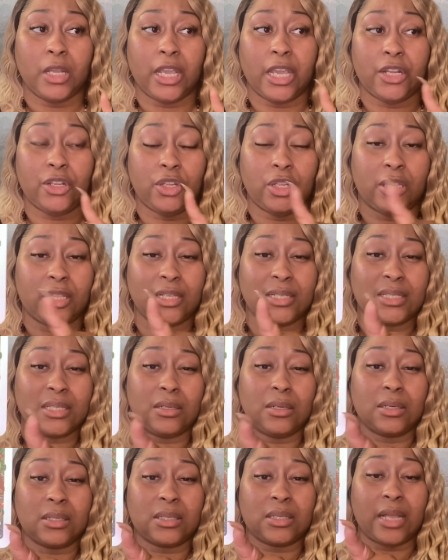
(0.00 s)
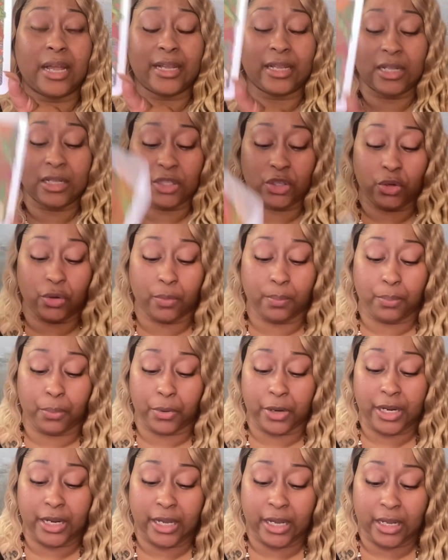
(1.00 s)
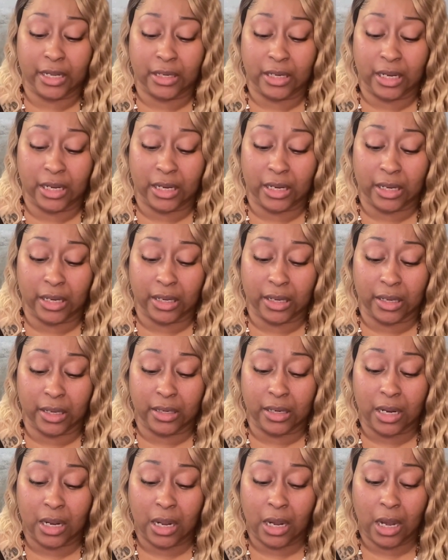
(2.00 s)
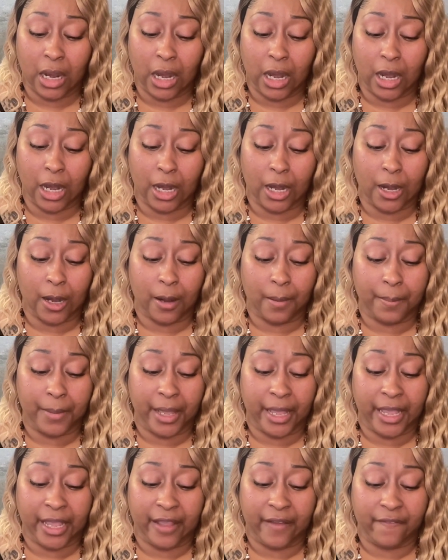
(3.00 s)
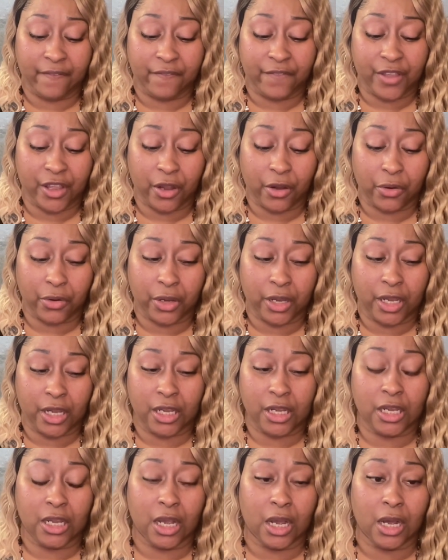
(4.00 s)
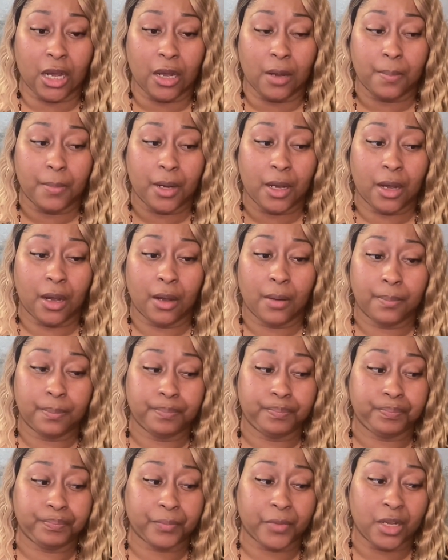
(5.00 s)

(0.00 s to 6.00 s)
And this looks like it, you're bringing in um, a very um, um,